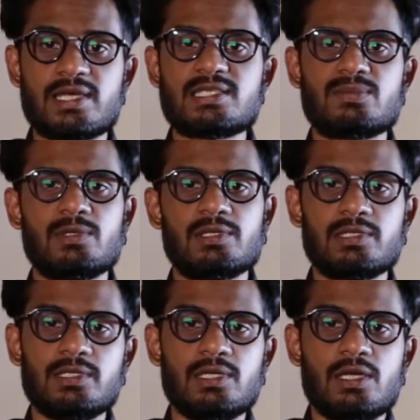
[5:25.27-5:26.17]
And
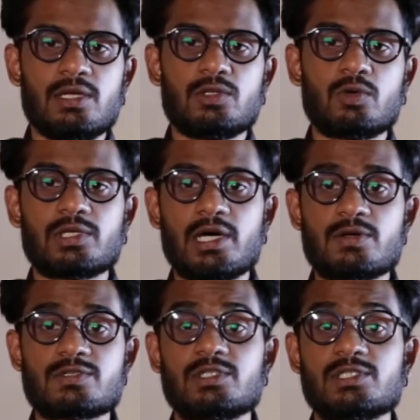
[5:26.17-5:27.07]
similarly,
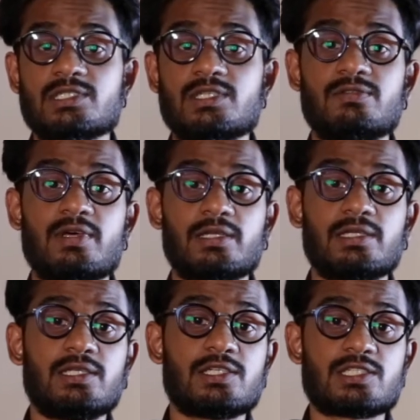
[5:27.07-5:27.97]
Nordhaus suggested that
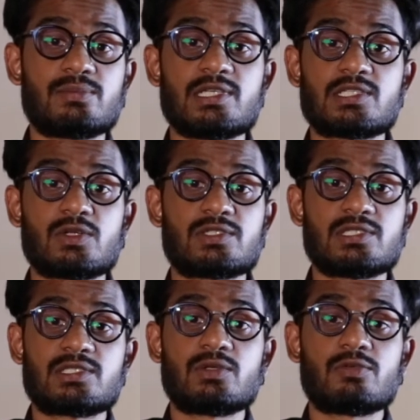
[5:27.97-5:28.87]
leadership is
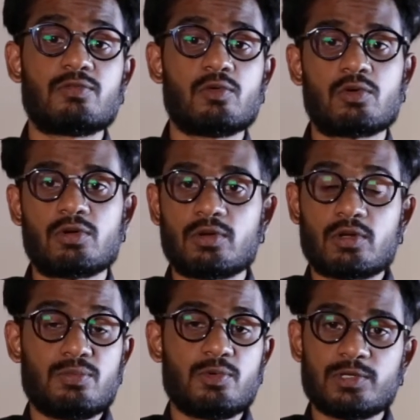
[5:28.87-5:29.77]
consisted of four
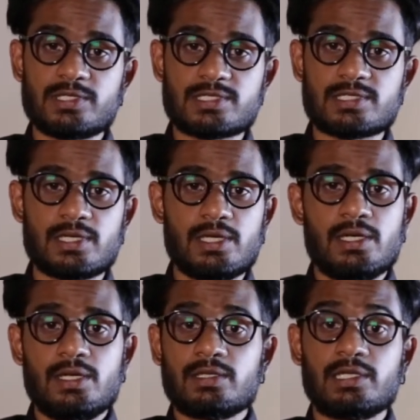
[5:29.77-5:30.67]
components.
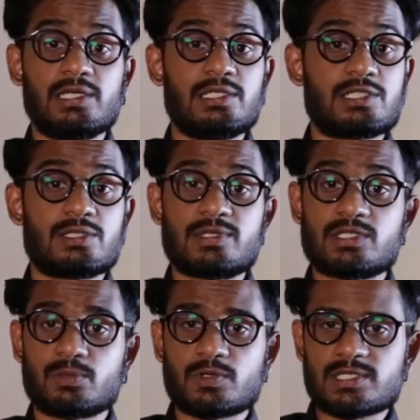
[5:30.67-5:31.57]
That leadership is
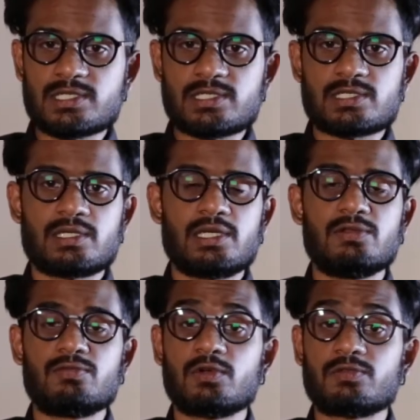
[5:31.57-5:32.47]
a process,
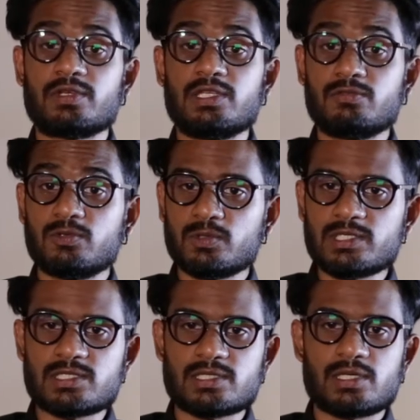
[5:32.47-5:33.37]
involves
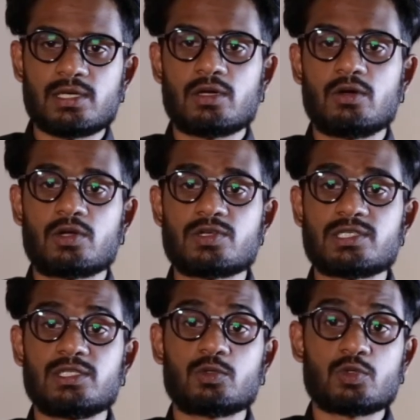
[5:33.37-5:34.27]
influence,
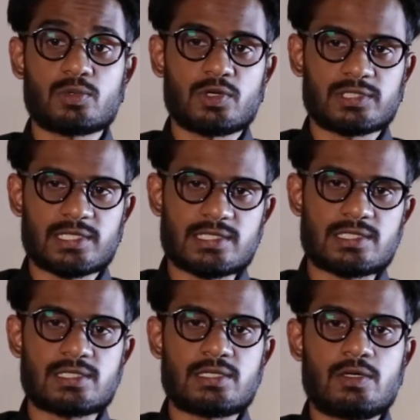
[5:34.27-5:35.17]
occurs in a group
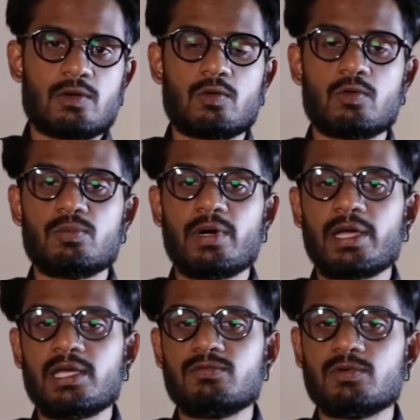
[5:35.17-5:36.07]
context, all by
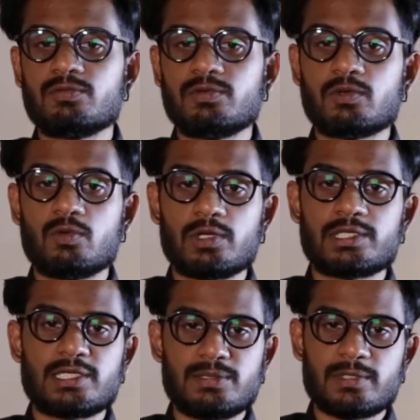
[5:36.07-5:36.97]
involving goal
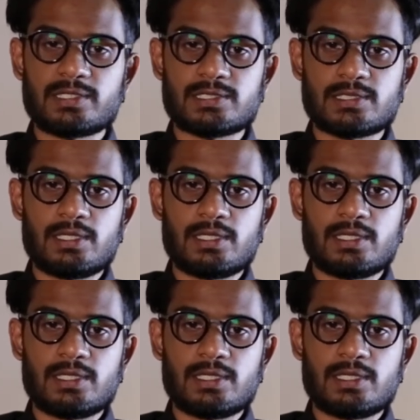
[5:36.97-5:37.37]
attainment.